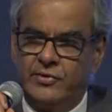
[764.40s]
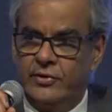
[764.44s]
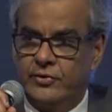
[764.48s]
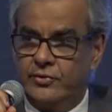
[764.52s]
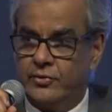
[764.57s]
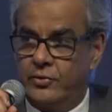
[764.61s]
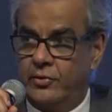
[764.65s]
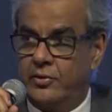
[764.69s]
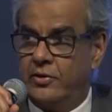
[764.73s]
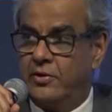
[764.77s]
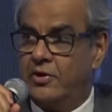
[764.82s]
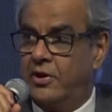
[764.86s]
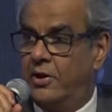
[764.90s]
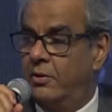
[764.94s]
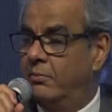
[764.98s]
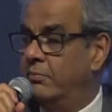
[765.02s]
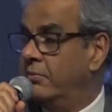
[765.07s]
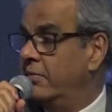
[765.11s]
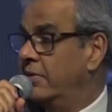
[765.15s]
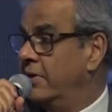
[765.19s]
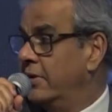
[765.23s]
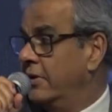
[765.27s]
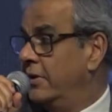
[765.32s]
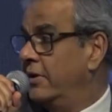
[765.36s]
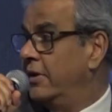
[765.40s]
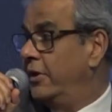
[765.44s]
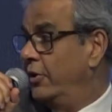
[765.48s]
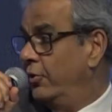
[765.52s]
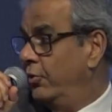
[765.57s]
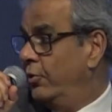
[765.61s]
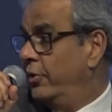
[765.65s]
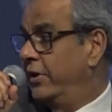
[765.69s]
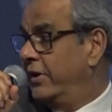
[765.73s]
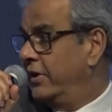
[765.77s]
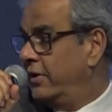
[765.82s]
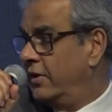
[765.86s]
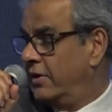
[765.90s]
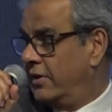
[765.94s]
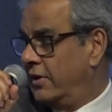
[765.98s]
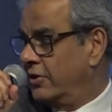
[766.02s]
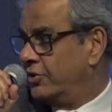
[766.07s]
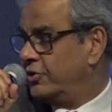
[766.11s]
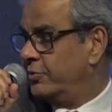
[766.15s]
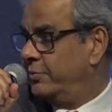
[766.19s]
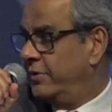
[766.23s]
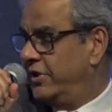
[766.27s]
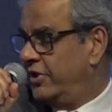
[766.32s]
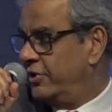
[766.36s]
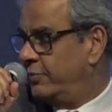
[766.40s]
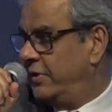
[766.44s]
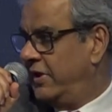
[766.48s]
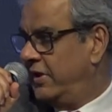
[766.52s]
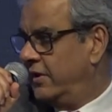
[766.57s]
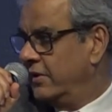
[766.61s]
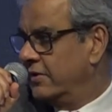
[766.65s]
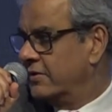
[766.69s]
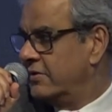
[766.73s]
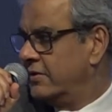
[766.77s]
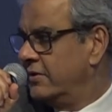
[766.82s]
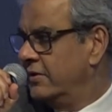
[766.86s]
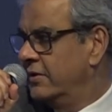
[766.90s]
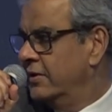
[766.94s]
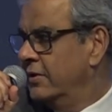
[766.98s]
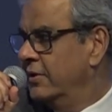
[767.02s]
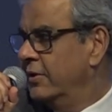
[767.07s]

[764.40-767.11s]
is going to come in owning the customer experience.